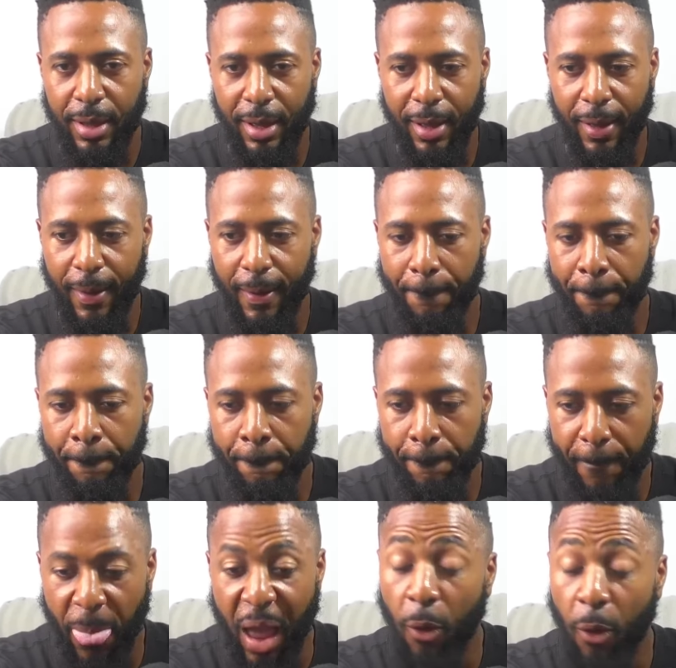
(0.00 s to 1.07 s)
I
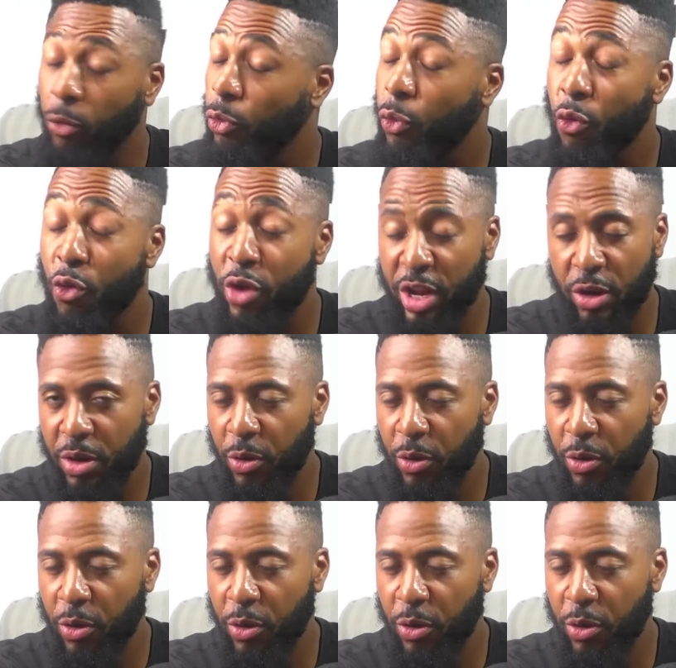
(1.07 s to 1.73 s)
would really,